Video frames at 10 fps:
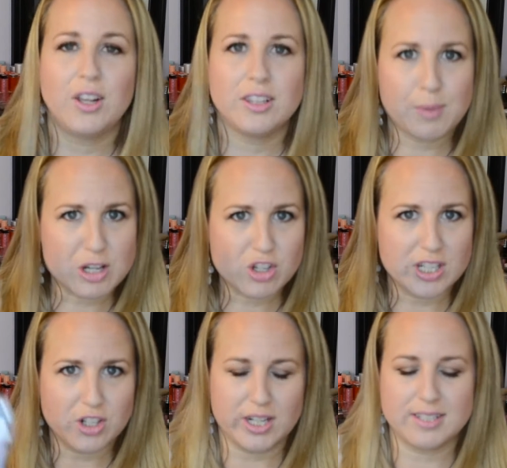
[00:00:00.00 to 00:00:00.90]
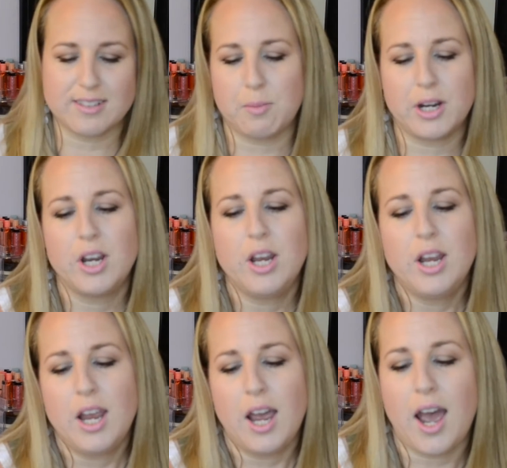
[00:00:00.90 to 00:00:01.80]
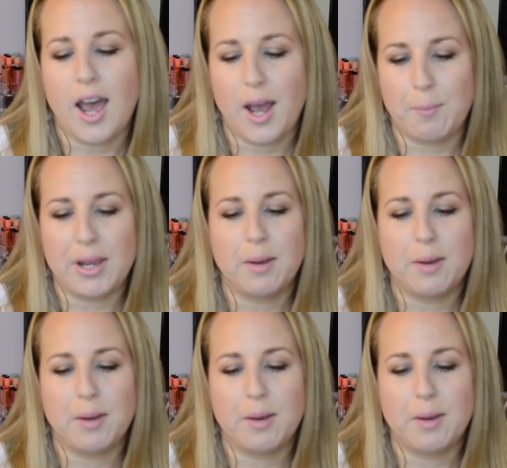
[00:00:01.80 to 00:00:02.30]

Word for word: especially during summer.